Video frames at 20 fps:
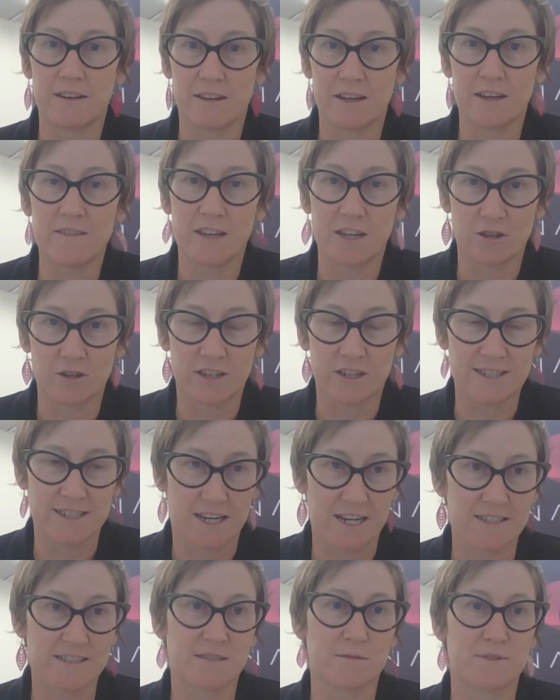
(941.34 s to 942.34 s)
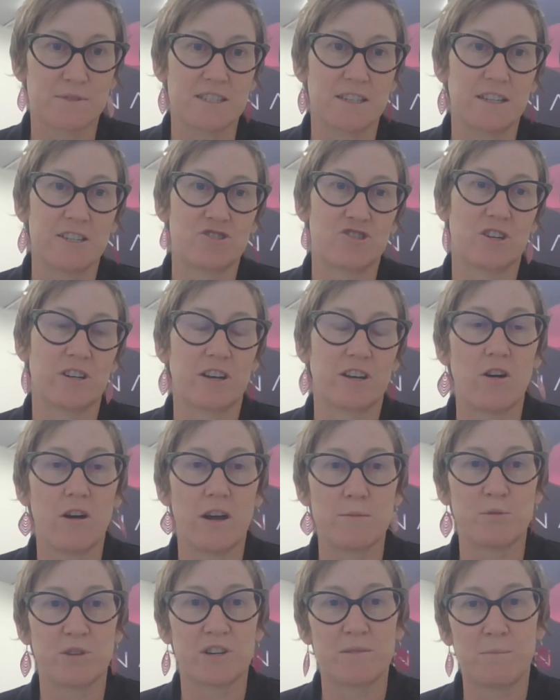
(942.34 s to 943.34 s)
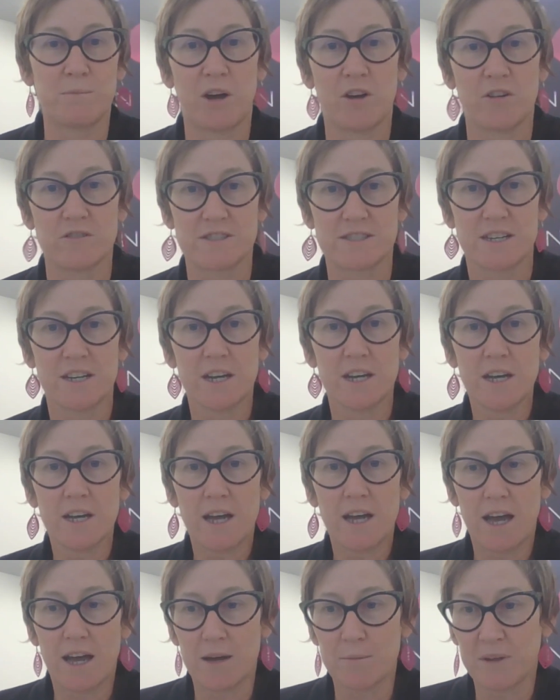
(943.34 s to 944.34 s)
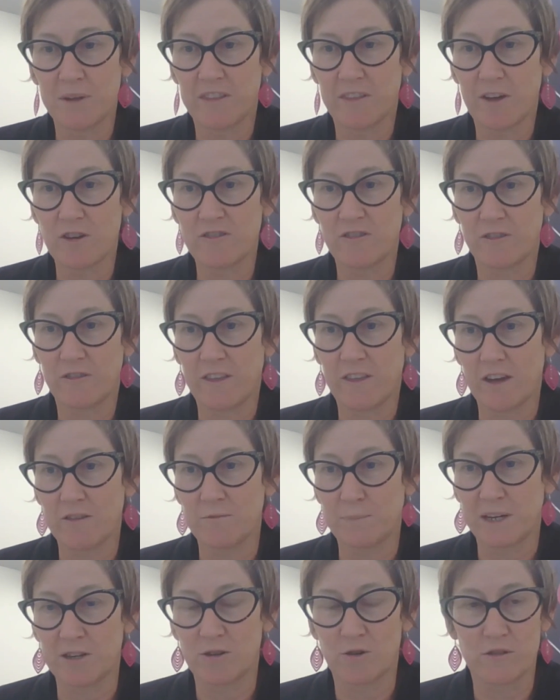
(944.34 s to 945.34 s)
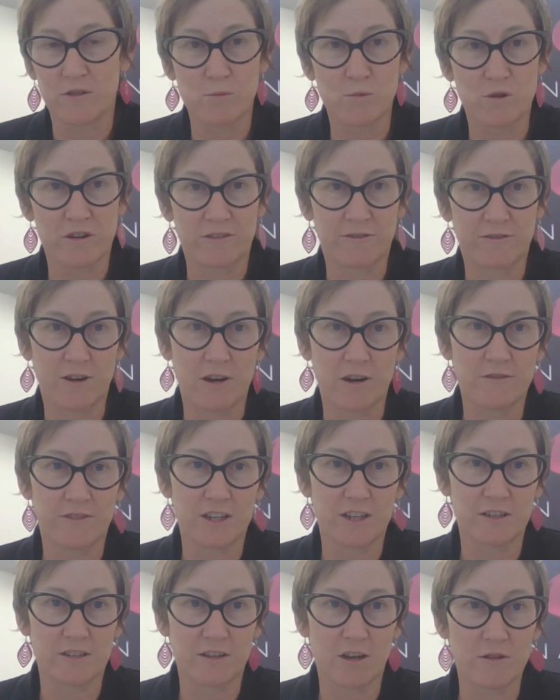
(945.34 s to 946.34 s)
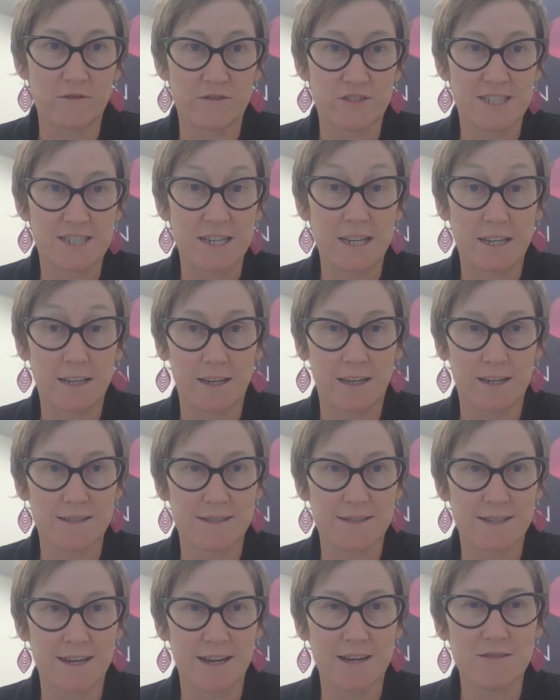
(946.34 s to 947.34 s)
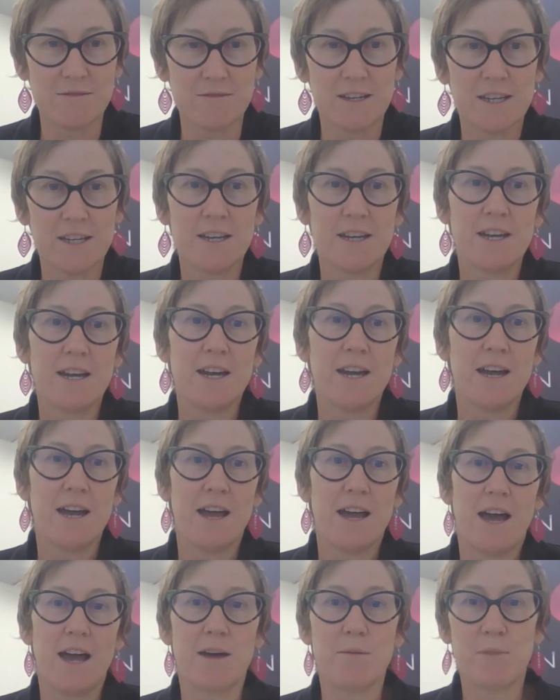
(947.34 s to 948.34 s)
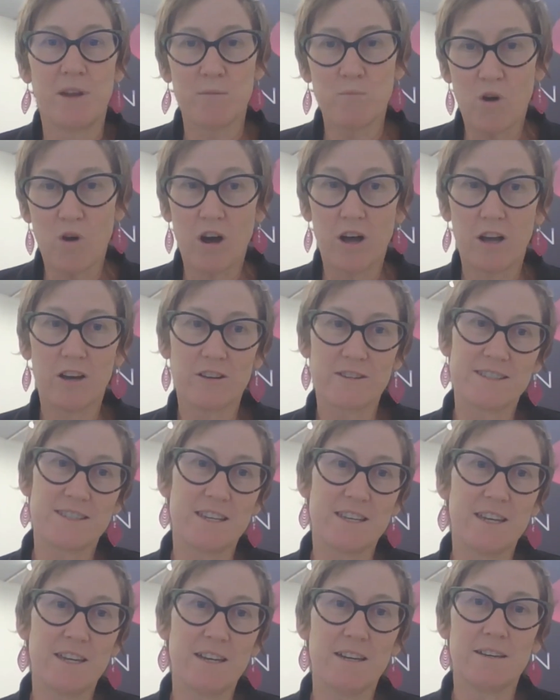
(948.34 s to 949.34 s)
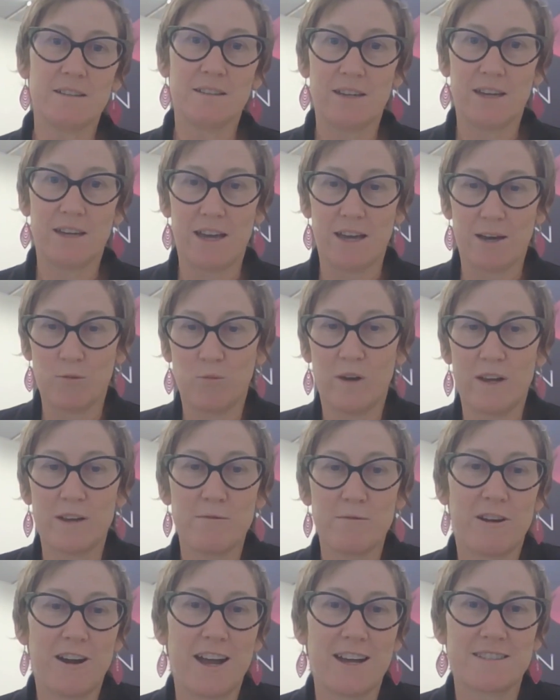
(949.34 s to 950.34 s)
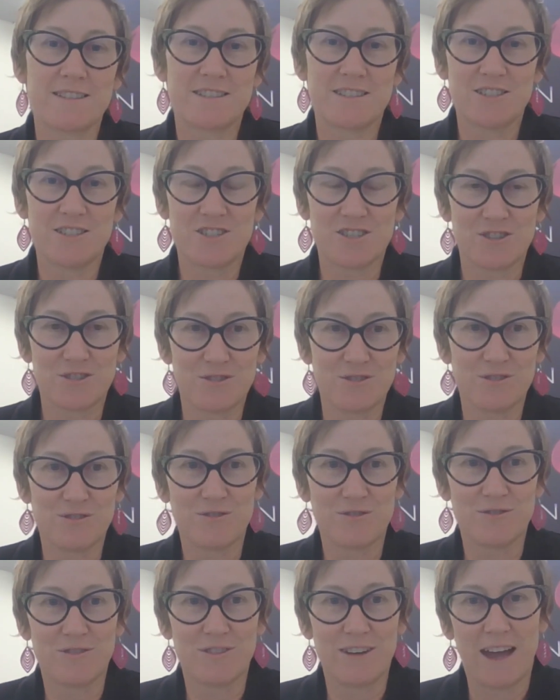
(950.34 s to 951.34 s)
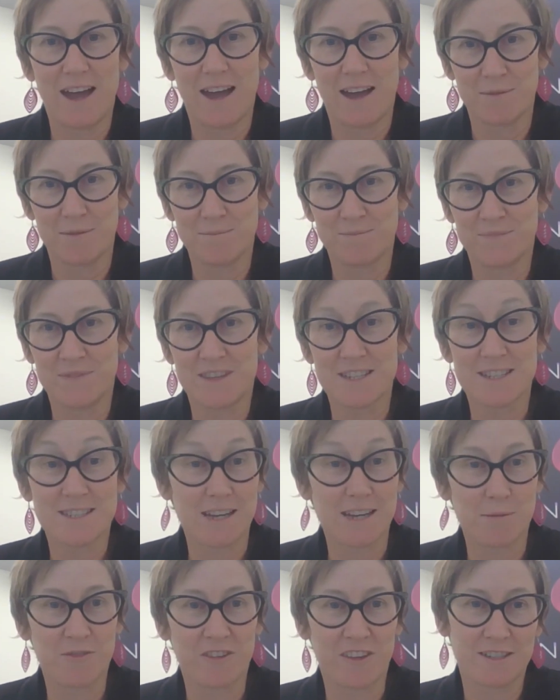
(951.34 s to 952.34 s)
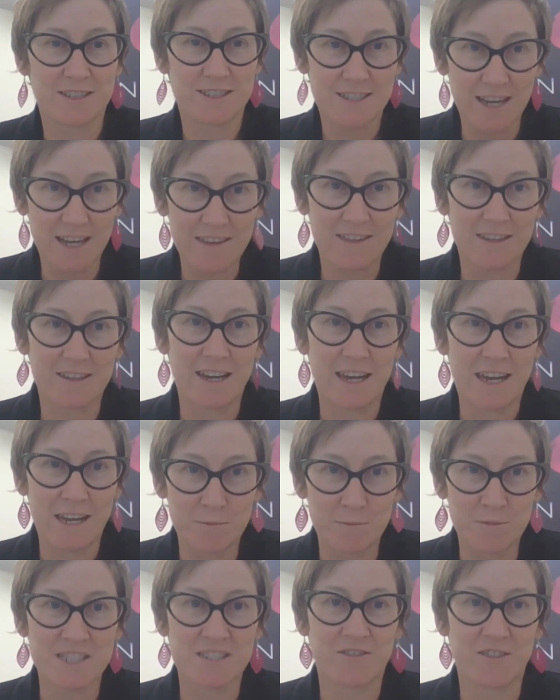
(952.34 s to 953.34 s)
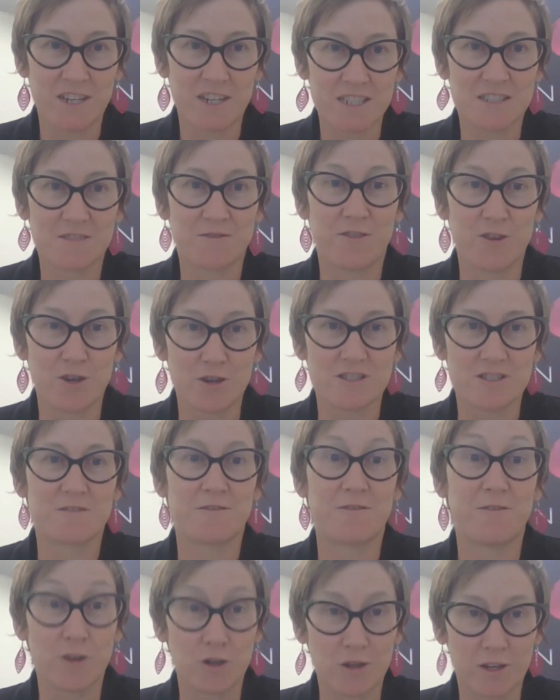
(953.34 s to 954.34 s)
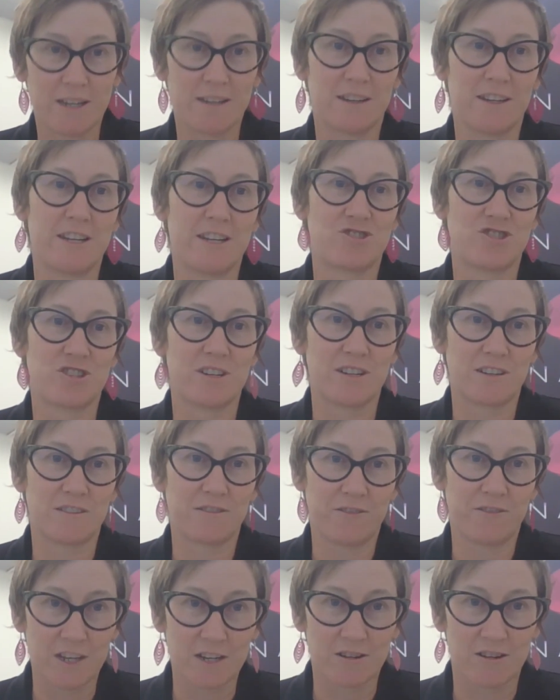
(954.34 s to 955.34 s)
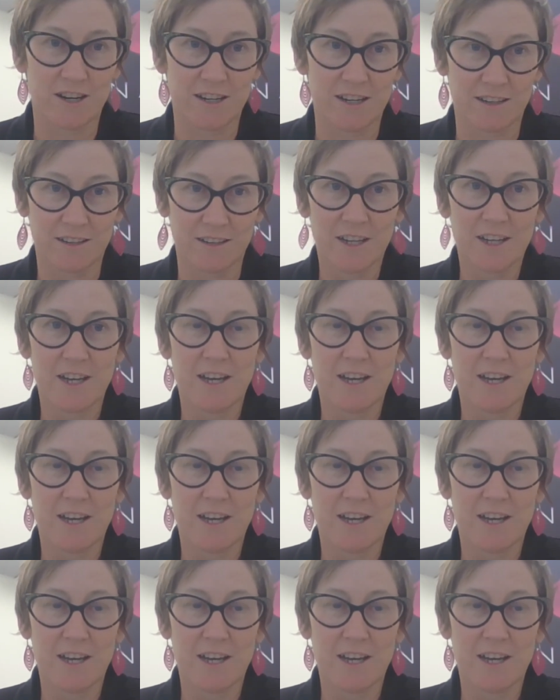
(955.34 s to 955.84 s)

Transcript: in the early days it was electric hybrid boats, but they've been on the water for over 10 years now. And while I was there, we were asked to do the Southern Hemisphere's first fully electric ferry.